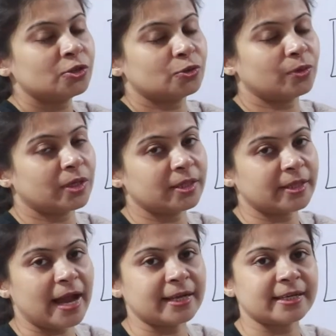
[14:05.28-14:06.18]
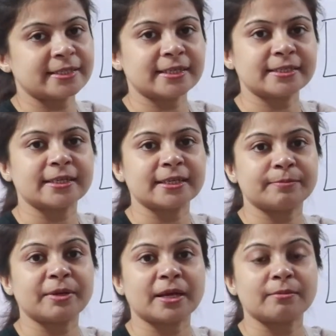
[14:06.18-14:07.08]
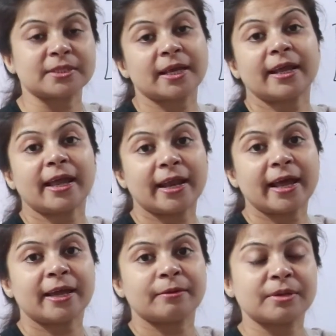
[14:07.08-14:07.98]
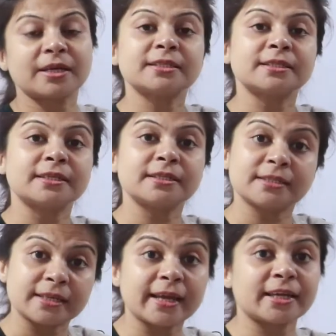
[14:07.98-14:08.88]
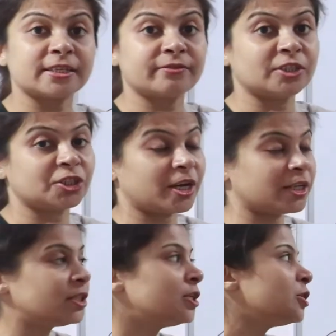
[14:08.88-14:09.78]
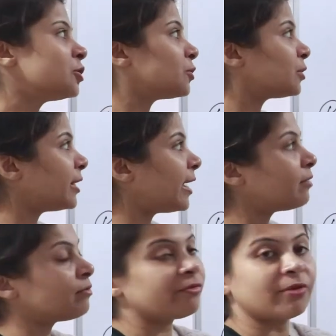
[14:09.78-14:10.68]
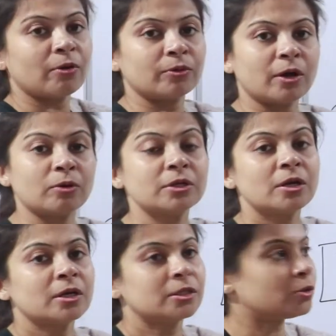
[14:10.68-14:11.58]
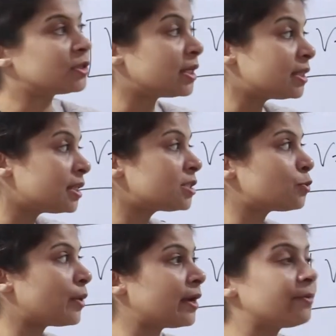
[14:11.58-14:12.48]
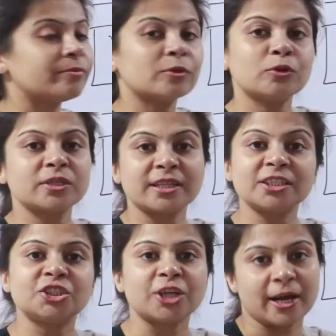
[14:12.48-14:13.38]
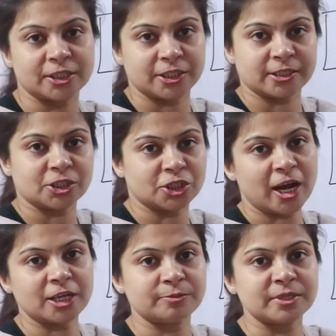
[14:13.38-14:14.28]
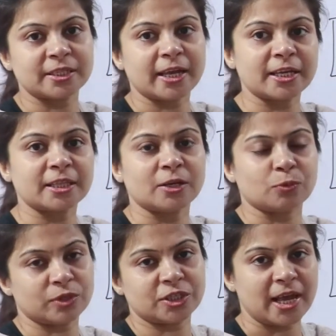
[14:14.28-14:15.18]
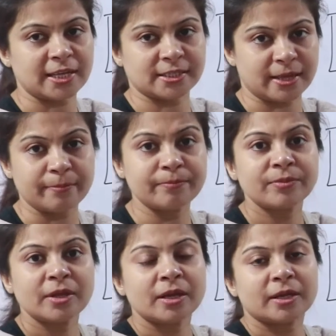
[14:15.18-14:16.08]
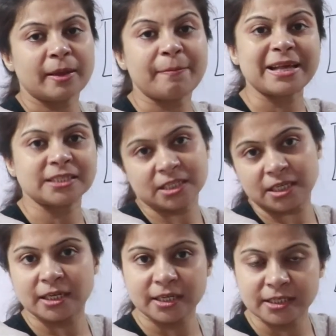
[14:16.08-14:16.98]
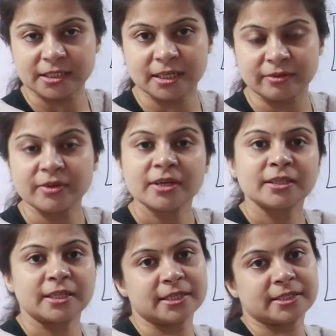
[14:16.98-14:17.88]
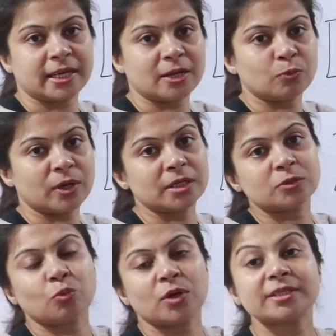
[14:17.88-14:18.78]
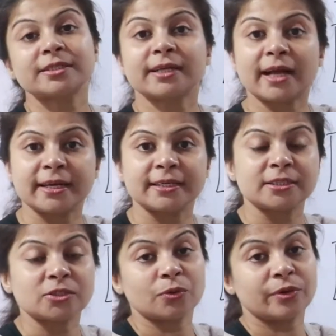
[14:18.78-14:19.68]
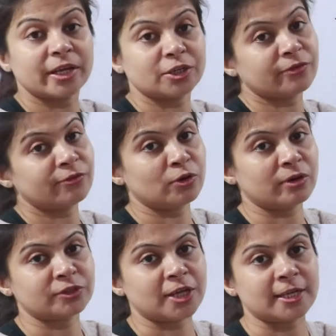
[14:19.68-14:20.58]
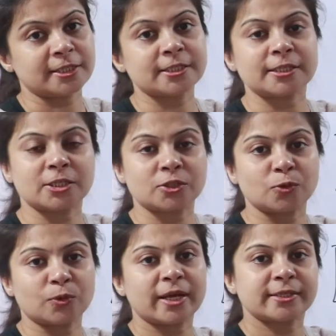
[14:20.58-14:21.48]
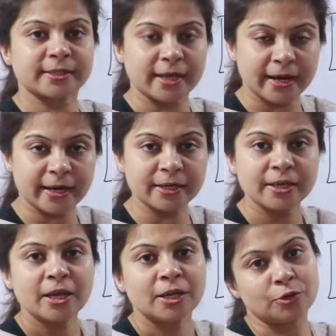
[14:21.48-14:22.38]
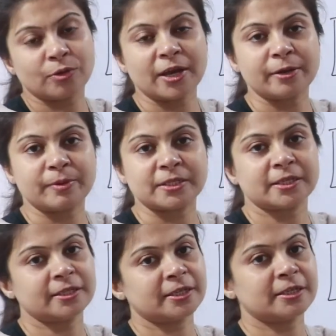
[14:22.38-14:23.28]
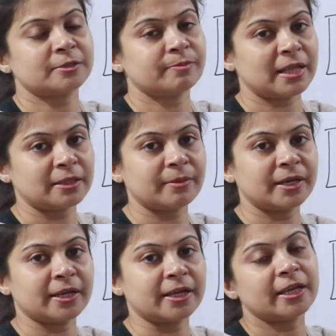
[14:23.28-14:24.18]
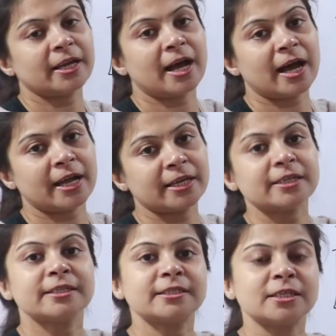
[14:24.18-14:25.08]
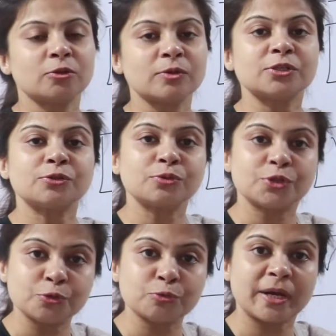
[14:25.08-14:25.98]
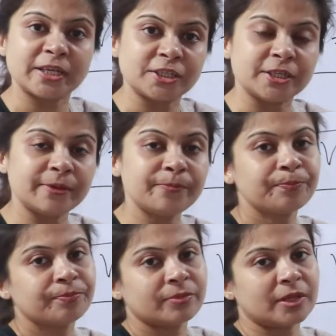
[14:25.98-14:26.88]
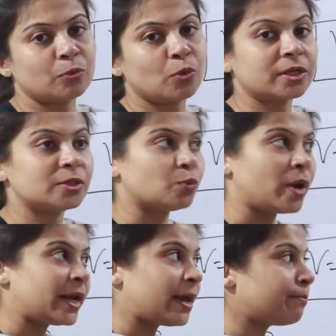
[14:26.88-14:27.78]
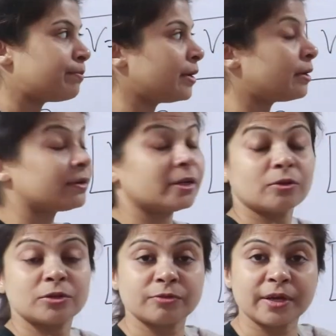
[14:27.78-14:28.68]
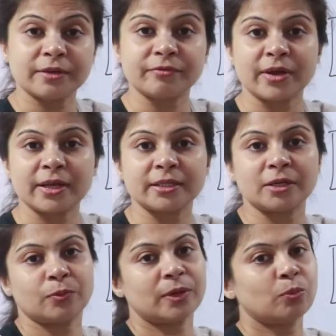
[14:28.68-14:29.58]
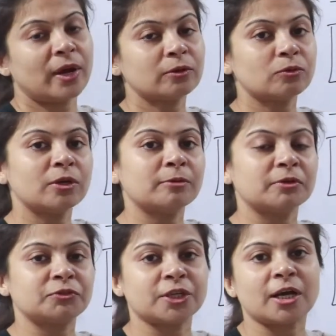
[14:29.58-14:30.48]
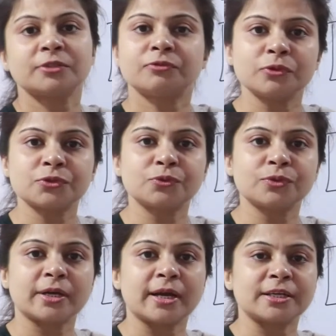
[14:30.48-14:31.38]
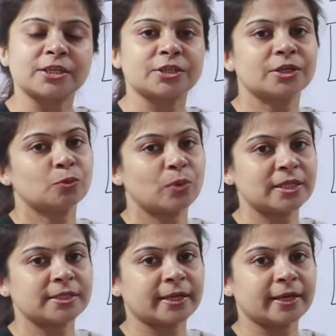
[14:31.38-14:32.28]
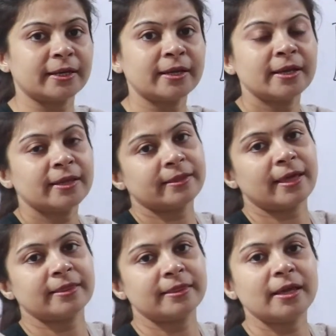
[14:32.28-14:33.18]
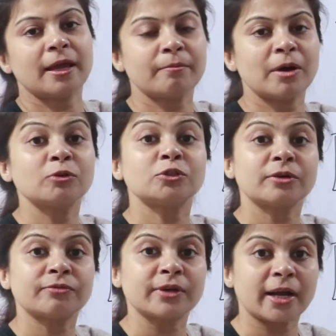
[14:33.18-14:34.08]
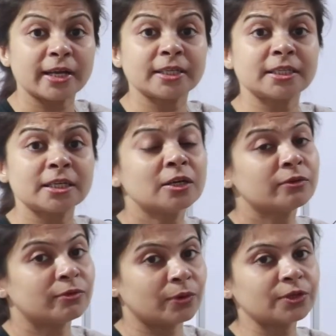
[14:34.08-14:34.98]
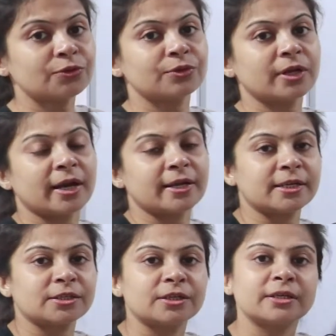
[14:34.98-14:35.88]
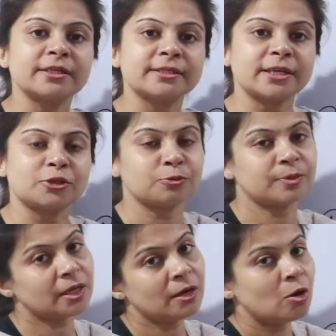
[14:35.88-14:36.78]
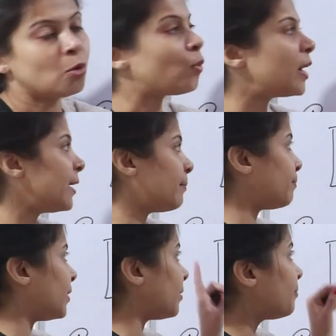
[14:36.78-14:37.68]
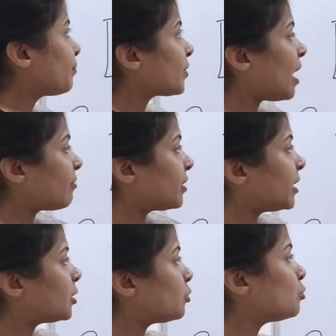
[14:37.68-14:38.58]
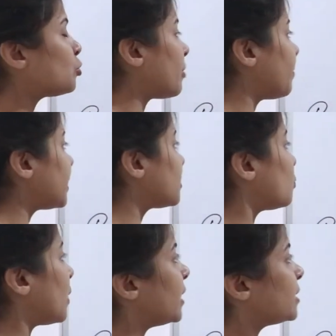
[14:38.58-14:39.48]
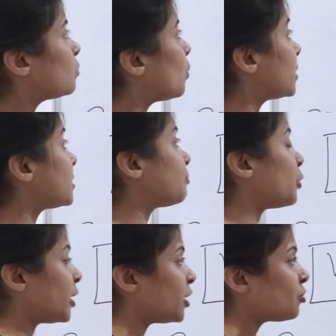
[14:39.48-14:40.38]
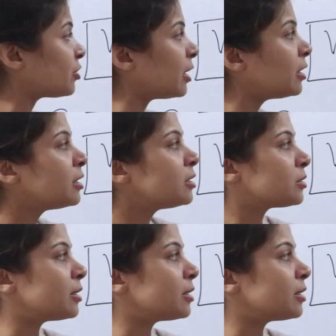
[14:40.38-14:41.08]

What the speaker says: So in that cases, it becomes an anion because it is negatively charged. So then we found out, so in this way, those are the charges. Charge means anything which has some capacity in itself. Then the second one is what is current. So rate of flow of charges is known as current. You can represent it as mathematically I is equals to Q by T. Then what is 1 ampere? That also I defined that when 1 coulomb of charge flows through the conductor in 1 second, then the amount of current flowing through the conductor is said to be 1 ampere. After that, two topics. One is what is potential.